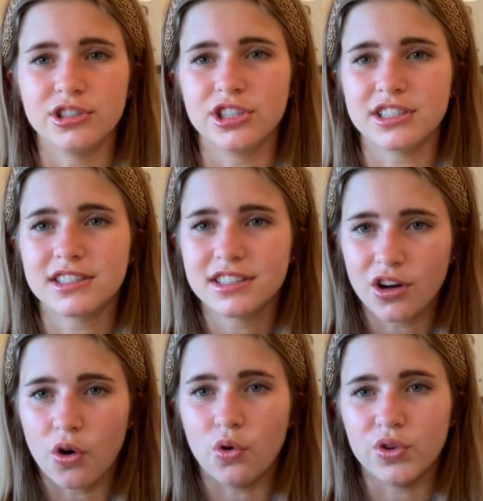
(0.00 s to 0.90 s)
just
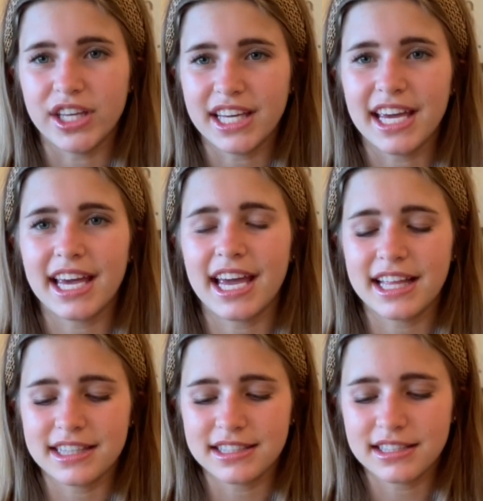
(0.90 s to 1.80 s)
holding it
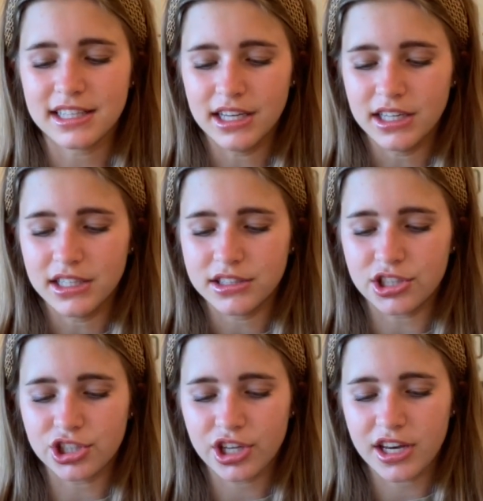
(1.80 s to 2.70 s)
and
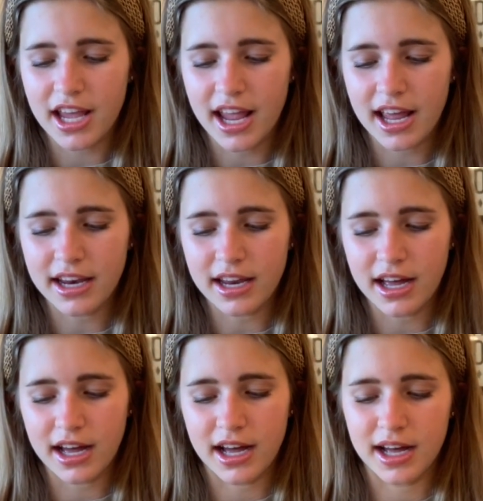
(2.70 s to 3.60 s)
stitching in hand.
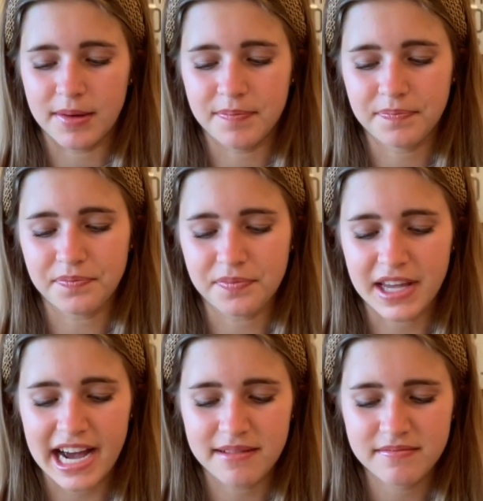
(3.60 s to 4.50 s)
Um,
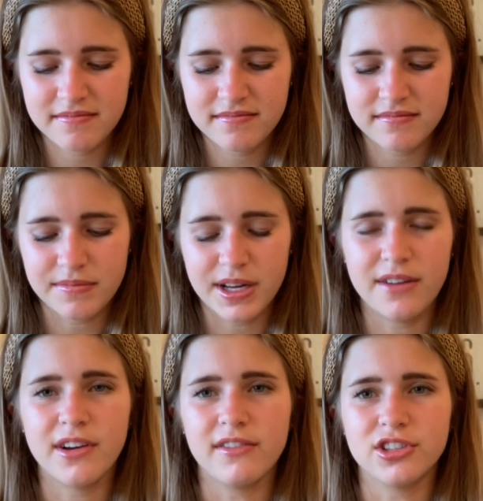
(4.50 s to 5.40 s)
yeah, but I've
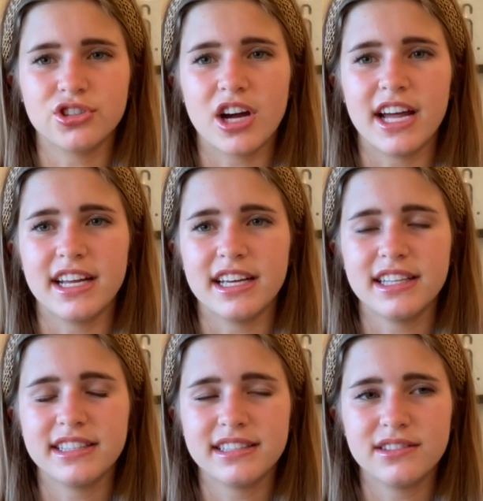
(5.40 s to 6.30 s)
never tried it
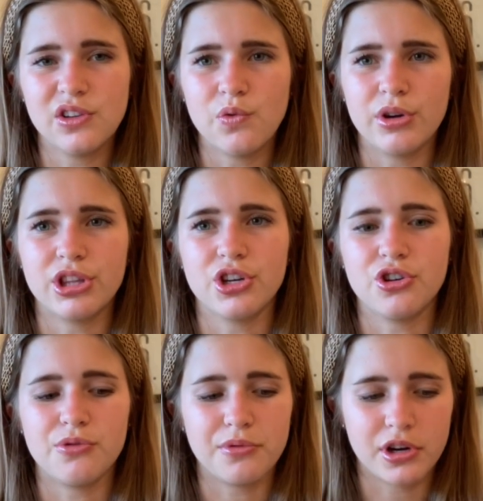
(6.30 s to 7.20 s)
with a
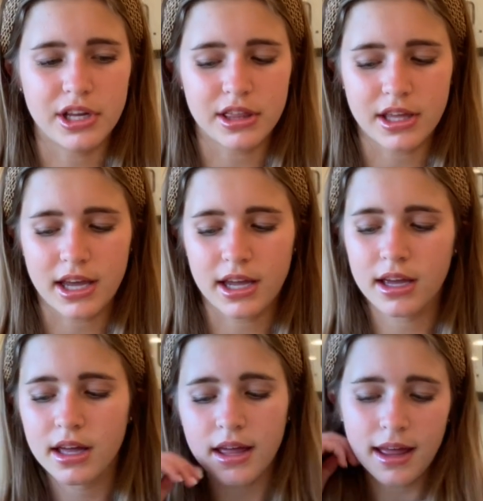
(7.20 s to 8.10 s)
hoop or anything.
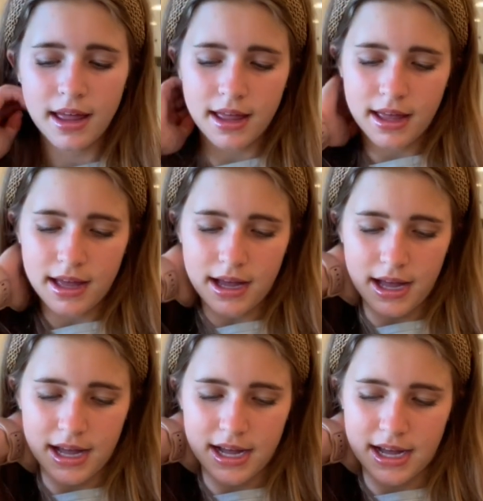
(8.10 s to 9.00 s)

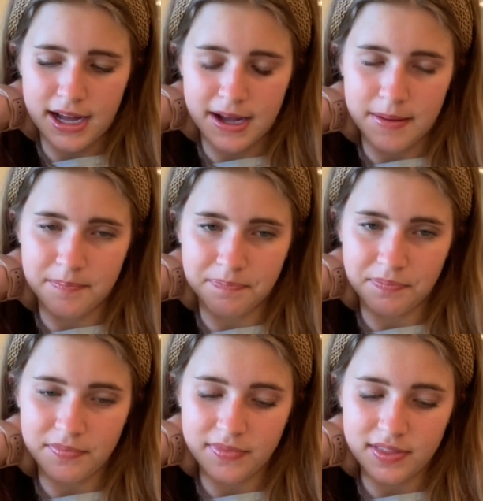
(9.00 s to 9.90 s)
Um,
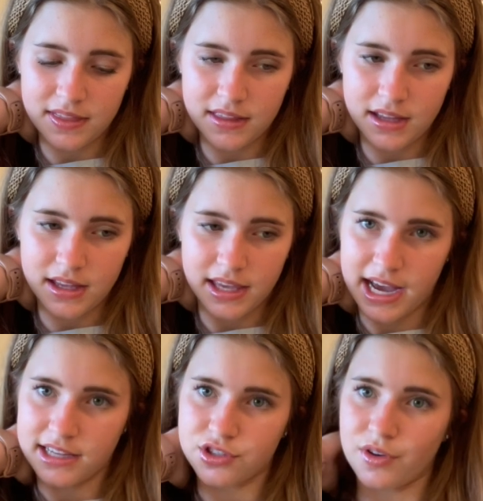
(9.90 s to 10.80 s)

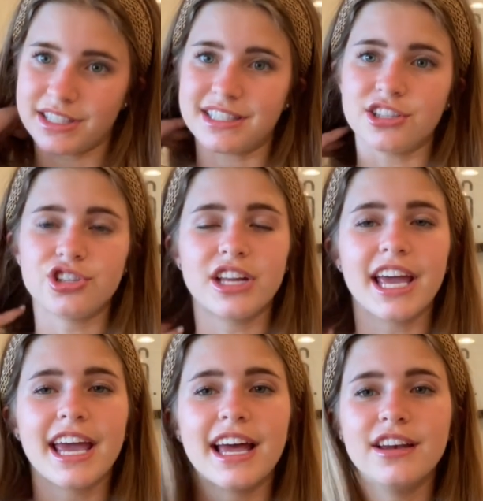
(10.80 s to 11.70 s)
yeah, so I stitch in
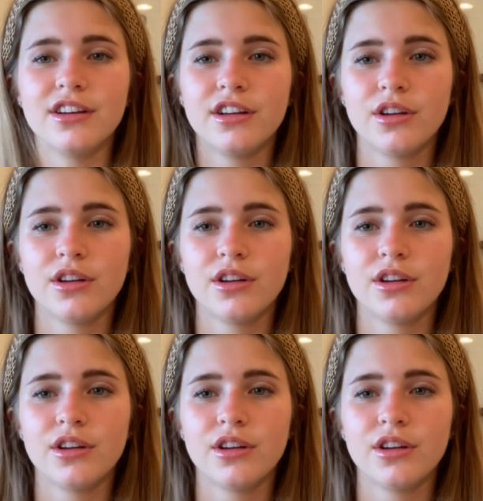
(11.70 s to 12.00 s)
hand